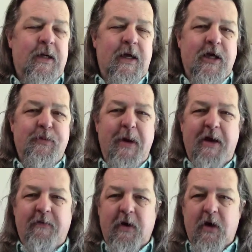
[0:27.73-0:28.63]
As
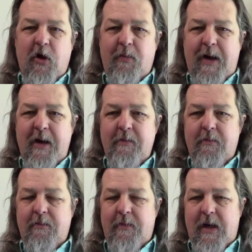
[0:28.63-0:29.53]
many of you know, my
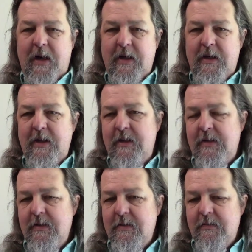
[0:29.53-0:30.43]
my
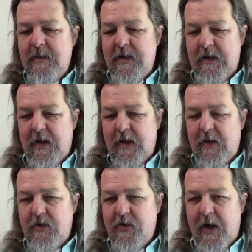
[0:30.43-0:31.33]

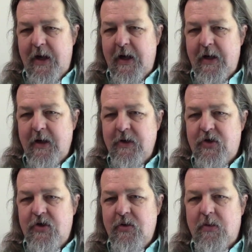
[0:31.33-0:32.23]
uh, training in
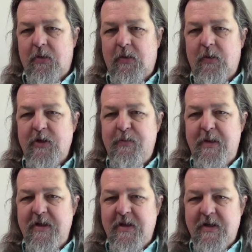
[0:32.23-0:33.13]
school was
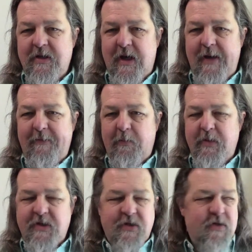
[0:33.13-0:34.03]
business. I have a
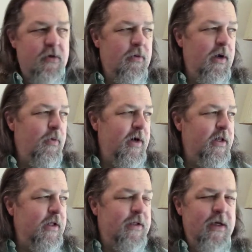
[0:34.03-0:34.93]
business degree. One
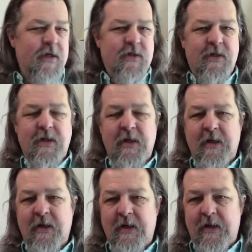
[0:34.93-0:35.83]
of the things
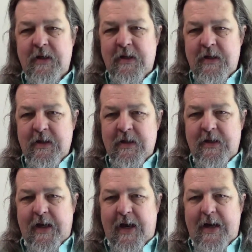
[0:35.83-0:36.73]

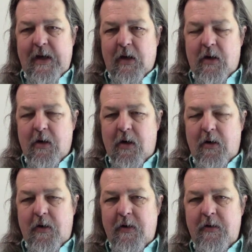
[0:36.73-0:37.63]
that I
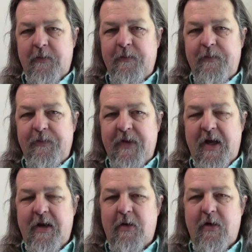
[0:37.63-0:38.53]
learned,
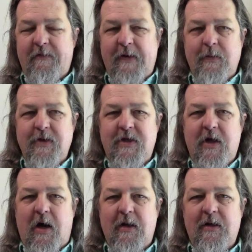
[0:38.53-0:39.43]
I don't know if I was
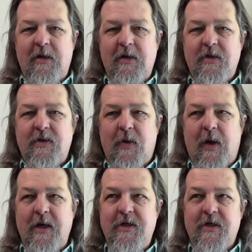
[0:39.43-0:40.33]
taught this
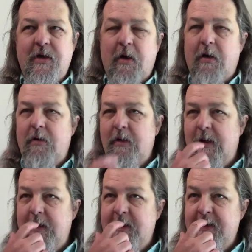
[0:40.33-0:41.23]
or I just learned
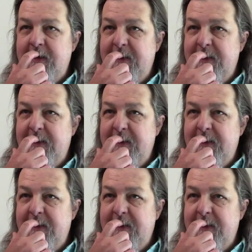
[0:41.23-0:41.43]
this,